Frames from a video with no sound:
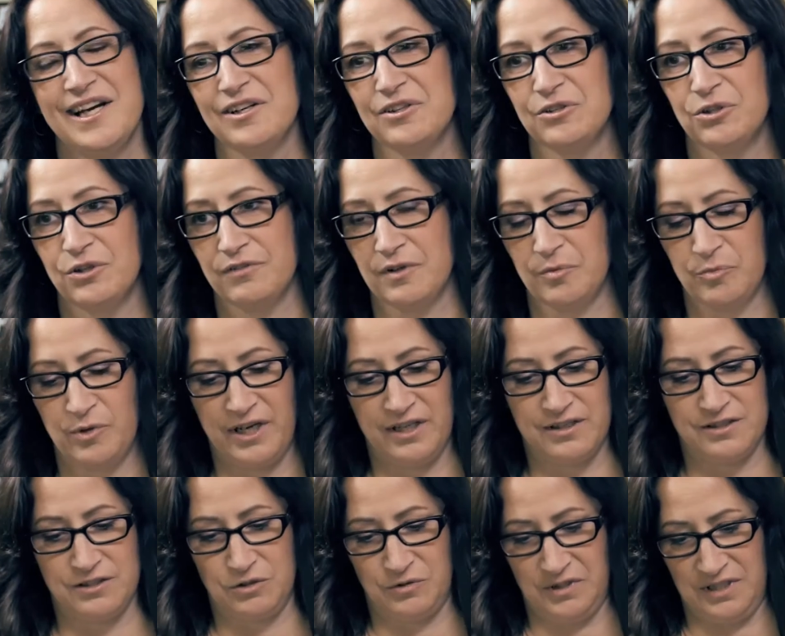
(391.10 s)
don't know if I'm ready to
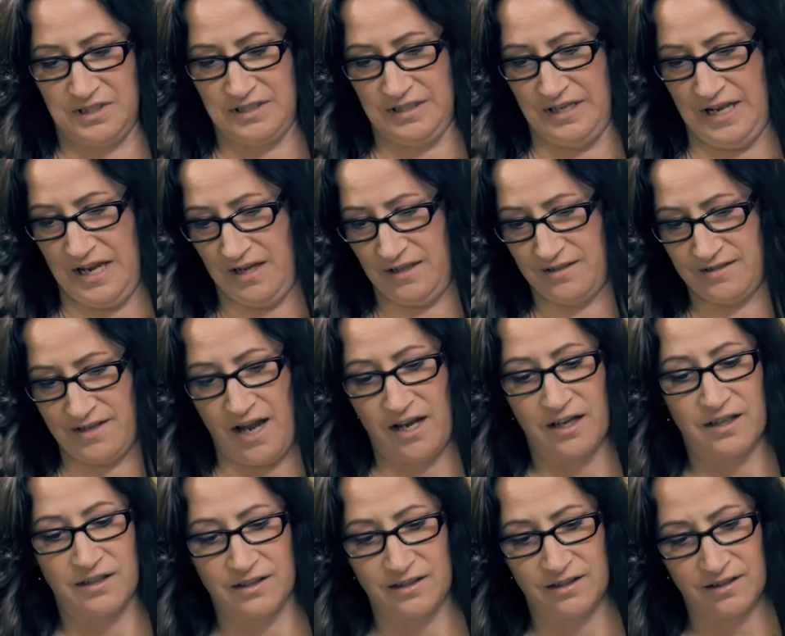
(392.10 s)
do it today
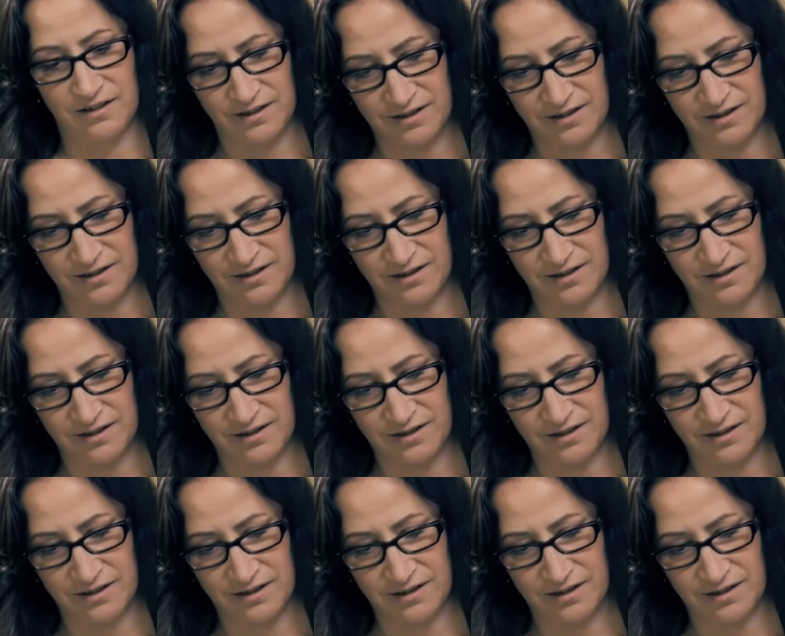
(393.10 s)
exactly.